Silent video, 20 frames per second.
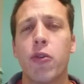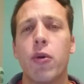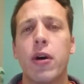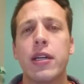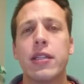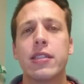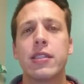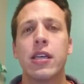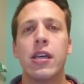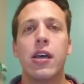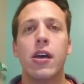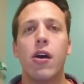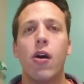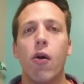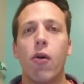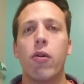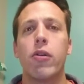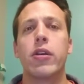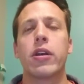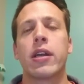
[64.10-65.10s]
once,
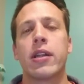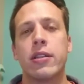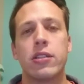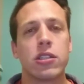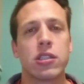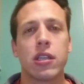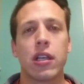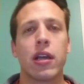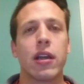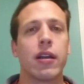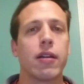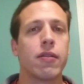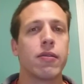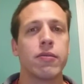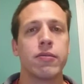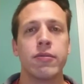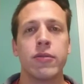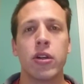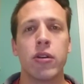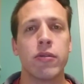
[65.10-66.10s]
or you can just let it,
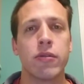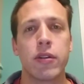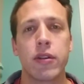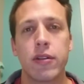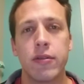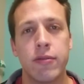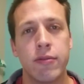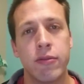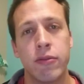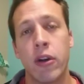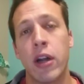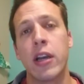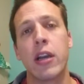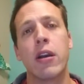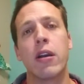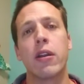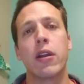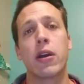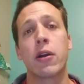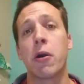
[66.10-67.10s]
you know, running
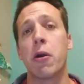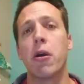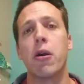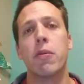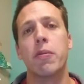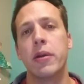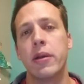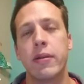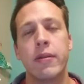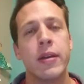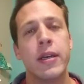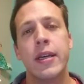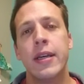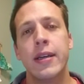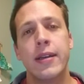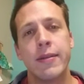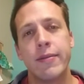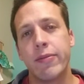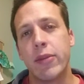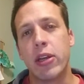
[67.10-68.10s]
into the curve and
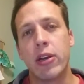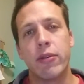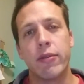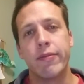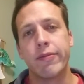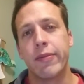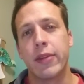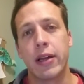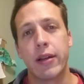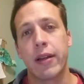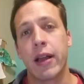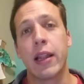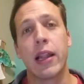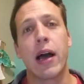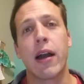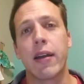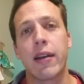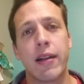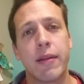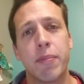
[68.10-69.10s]
you know, allow
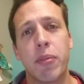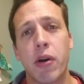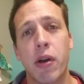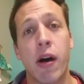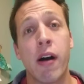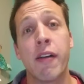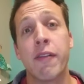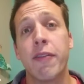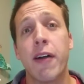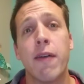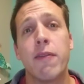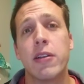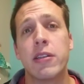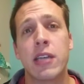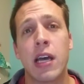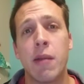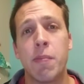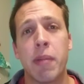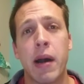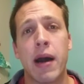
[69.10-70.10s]
you to put on five to
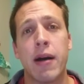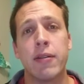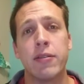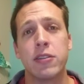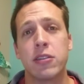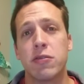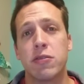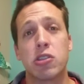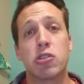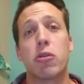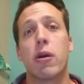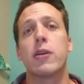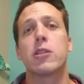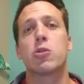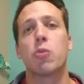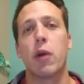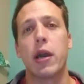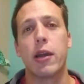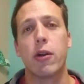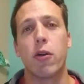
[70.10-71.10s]
10 pounds of
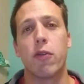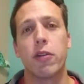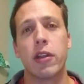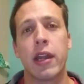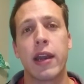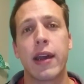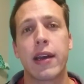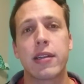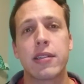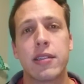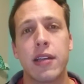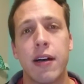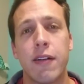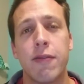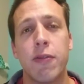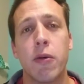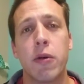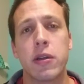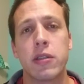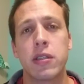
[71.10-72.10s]
stress weight over the next uh,
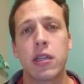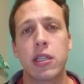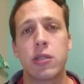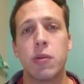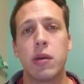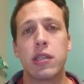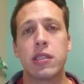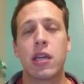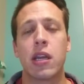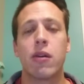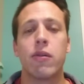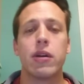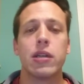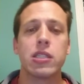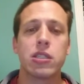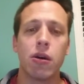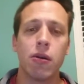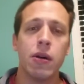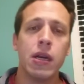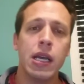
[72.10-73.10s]
four to six weeks anyway.
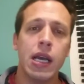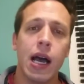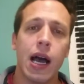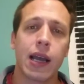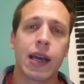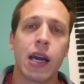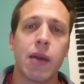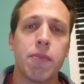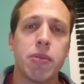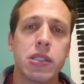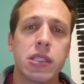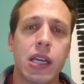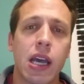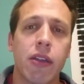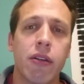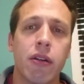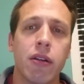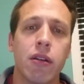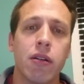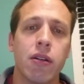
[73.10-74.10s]
So I kind of put
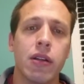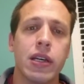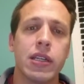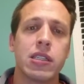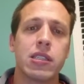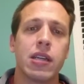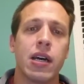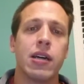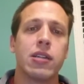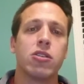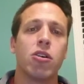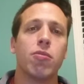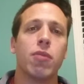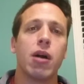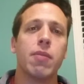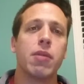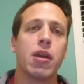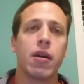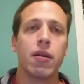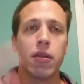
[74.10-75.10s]
together a little list. Uh, don't
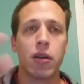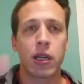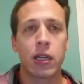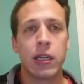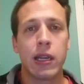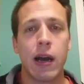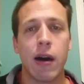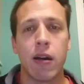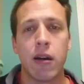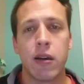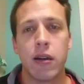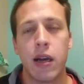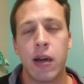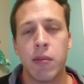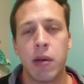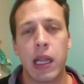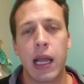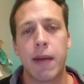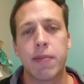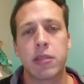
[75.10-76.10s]
mind me uh, looking down at
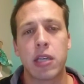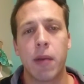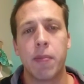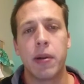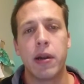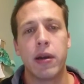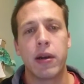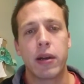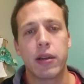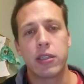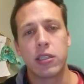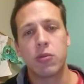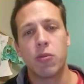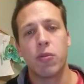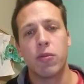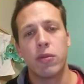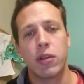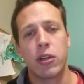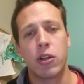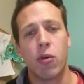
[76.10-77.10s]
my laptop here. I just
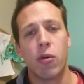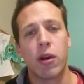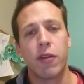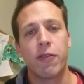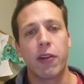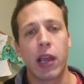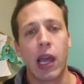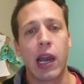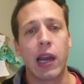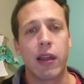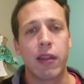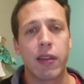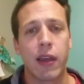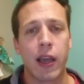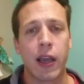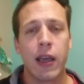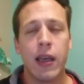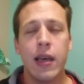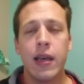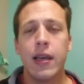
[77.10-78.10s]
don't want to forget
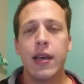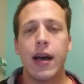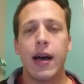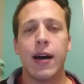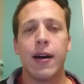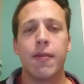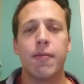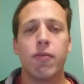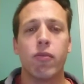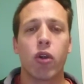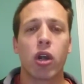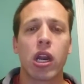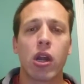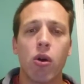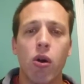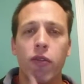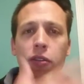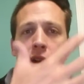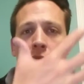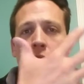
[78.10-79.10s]
anything. Um, we're going to
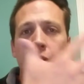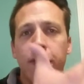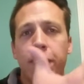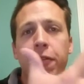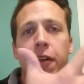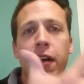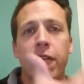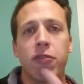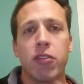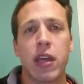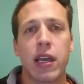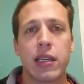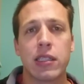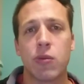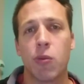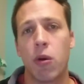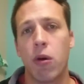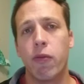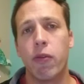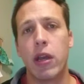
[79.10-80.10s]
go over kind of five things
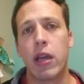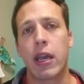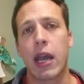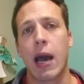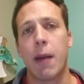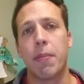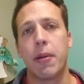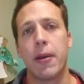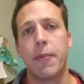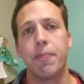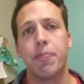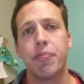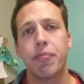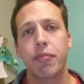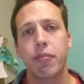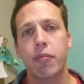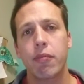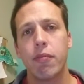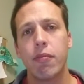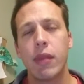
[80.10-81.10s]
and we'll recap it
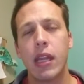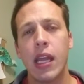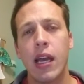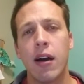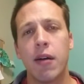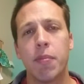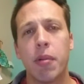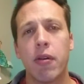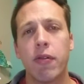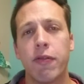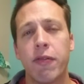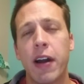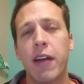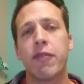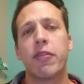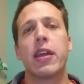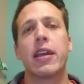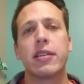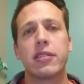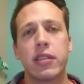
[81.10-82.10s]
about five
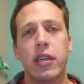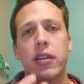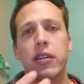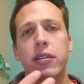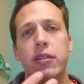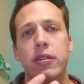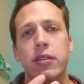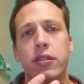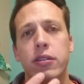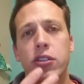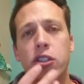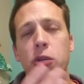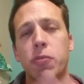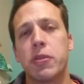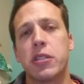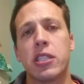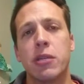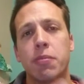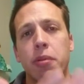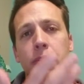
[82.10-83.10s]
things that super
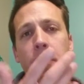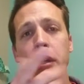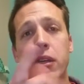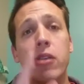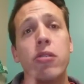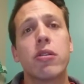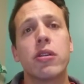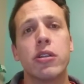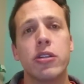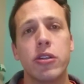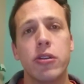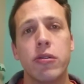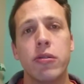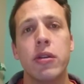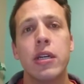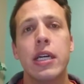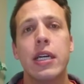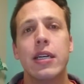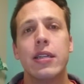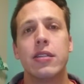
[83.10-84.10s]
simple, but you can do
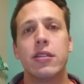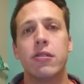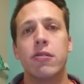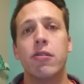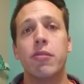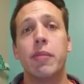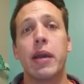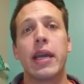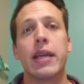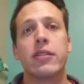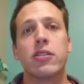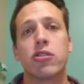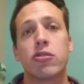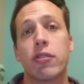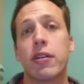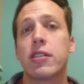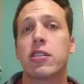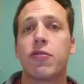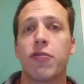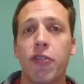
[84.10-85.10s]
to remain
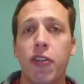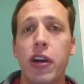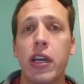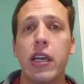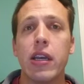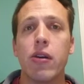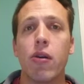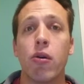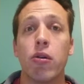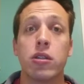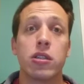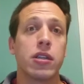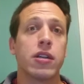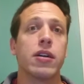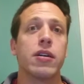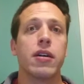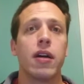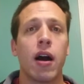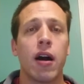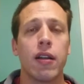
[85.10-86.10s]
stress free or
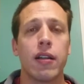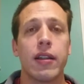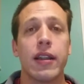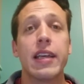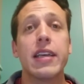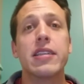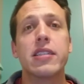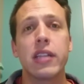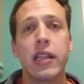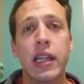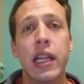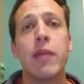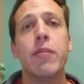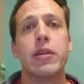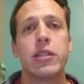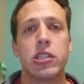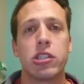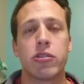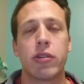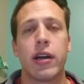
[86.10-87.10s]
to at least
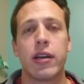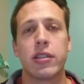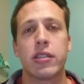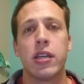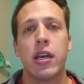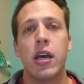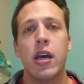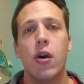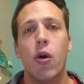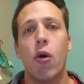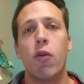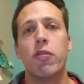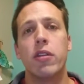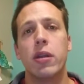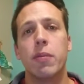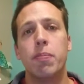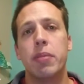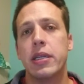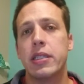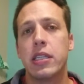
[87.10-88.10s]
limit stress over
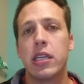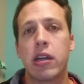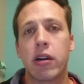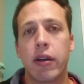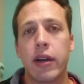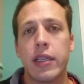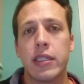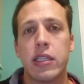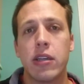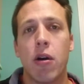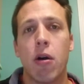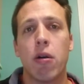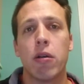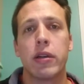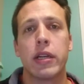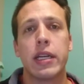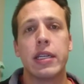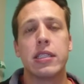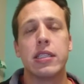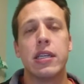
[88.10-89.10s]
the busy, crazy
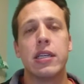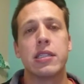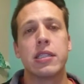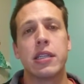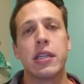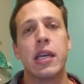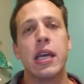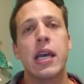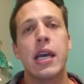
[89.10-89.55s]
holiday season.